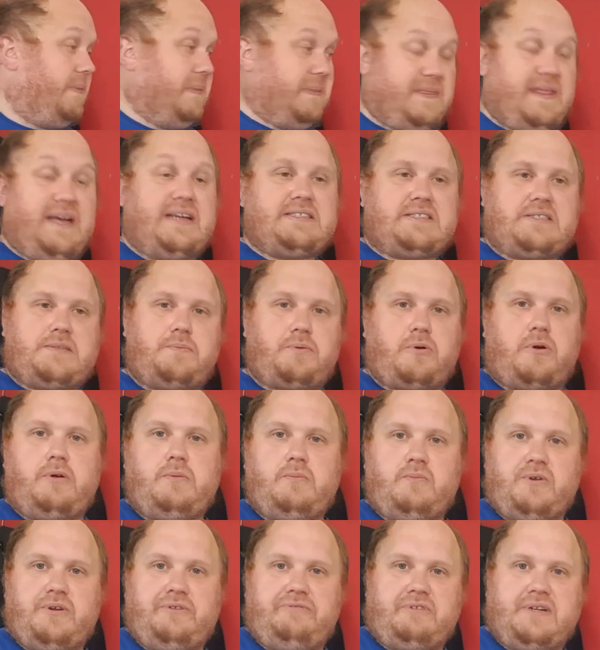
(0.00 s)
That's the
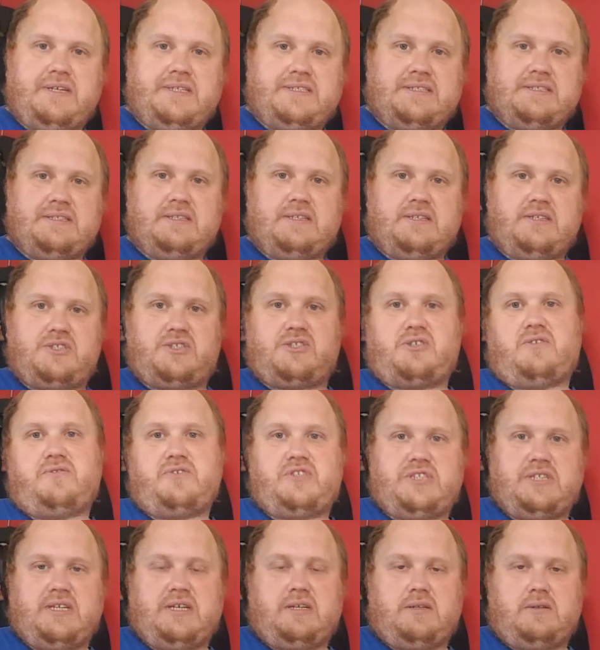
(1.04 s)
primary reason that a
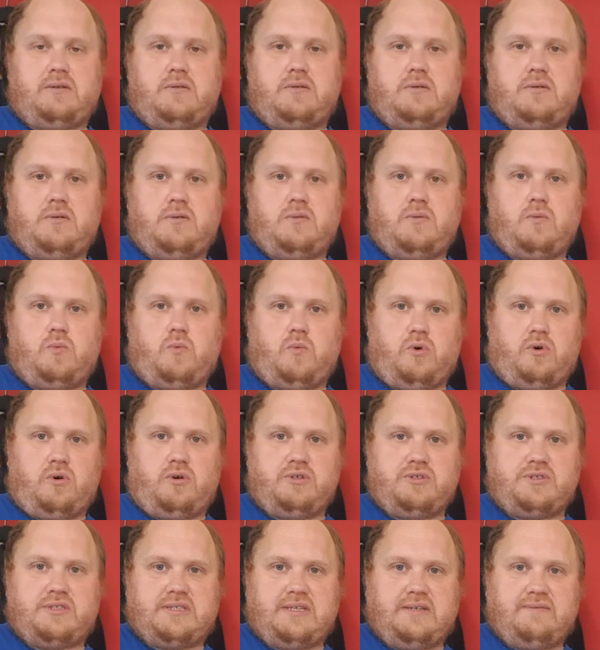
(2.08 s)
soft shell
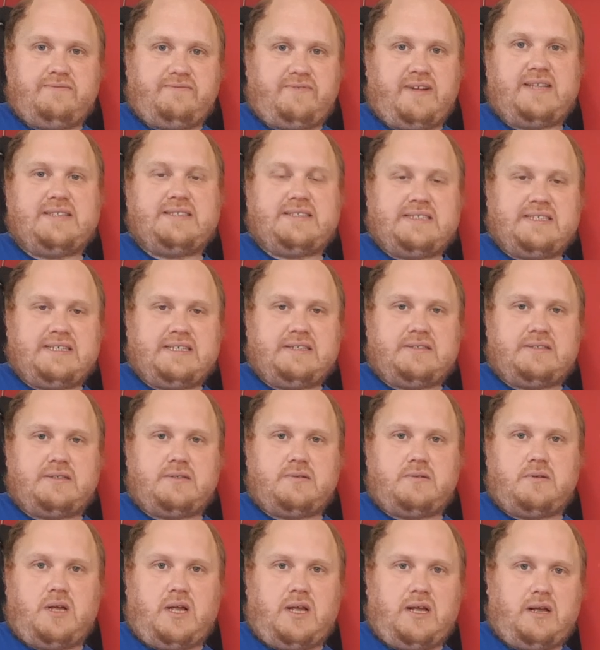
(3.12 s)
was invented,
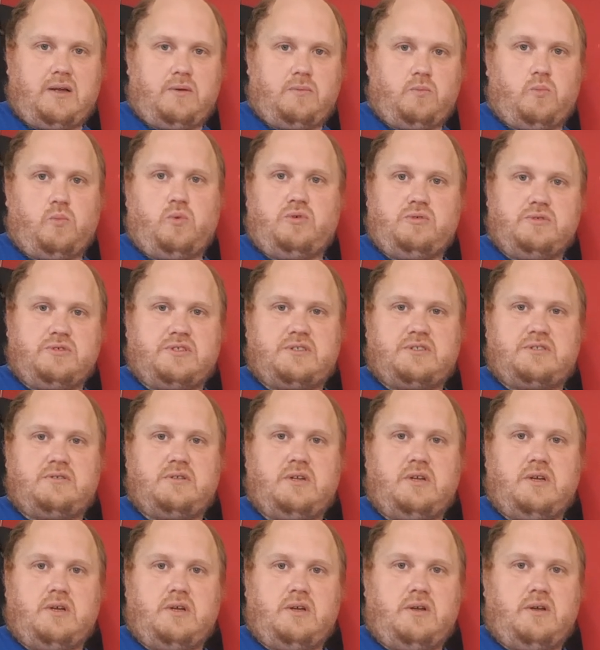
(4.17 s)
was
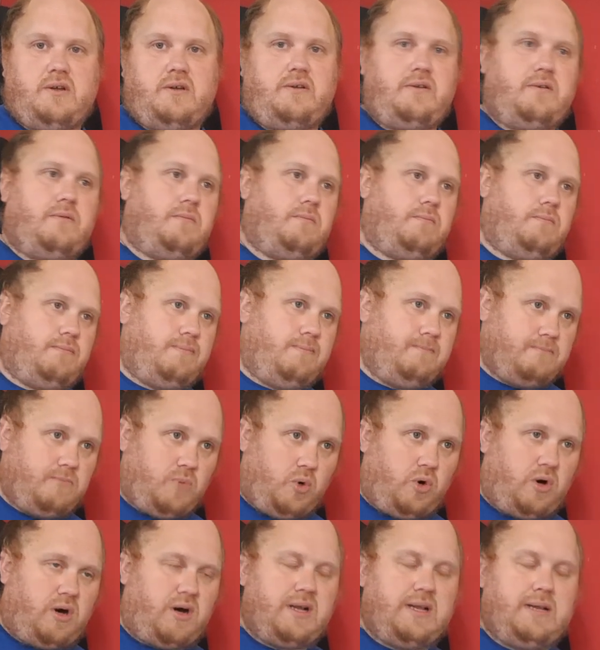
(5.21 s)

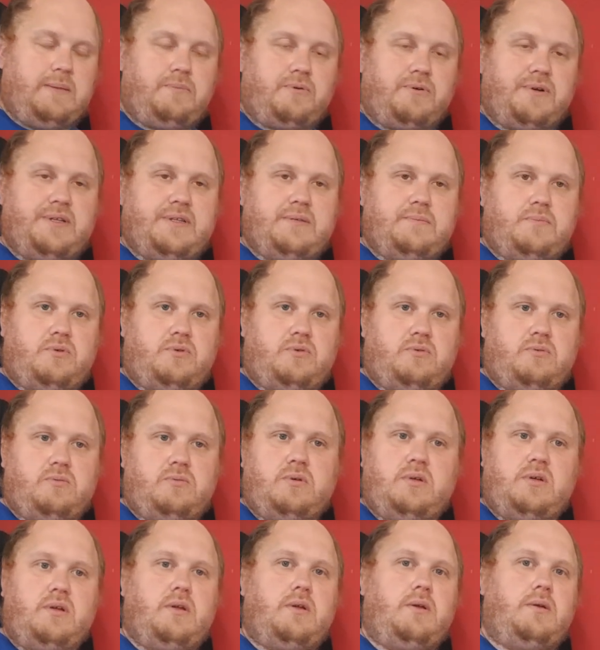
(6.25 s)
more highly
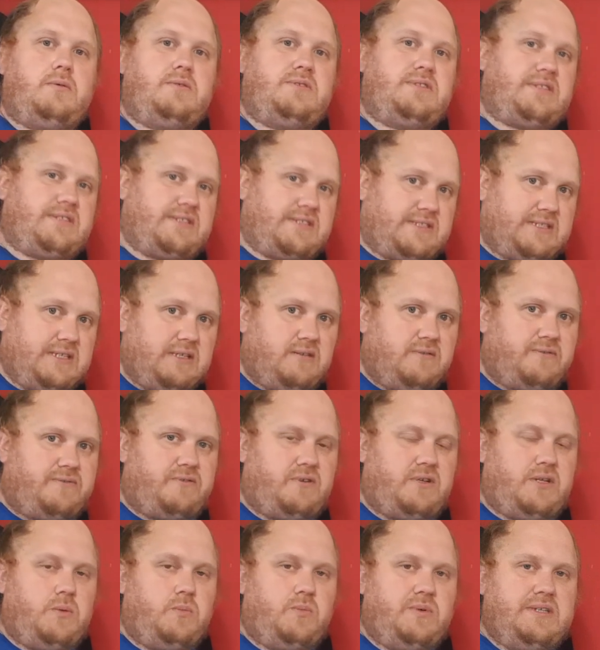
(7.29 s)
breathable, still
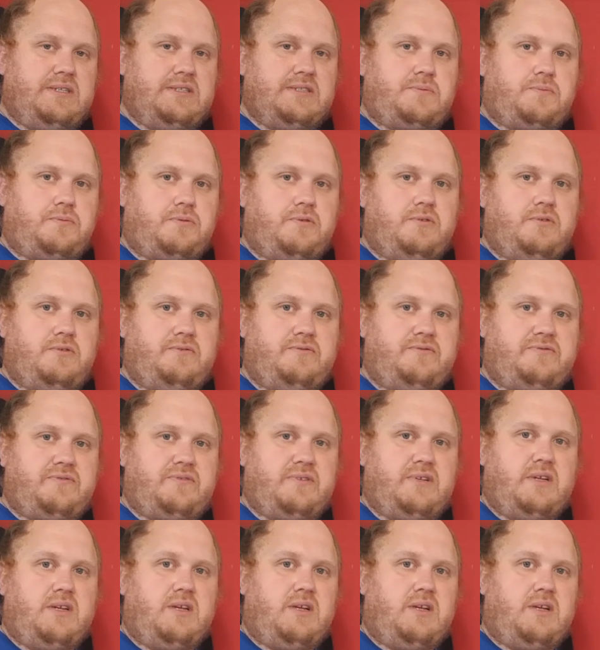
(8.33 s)
fully windproof,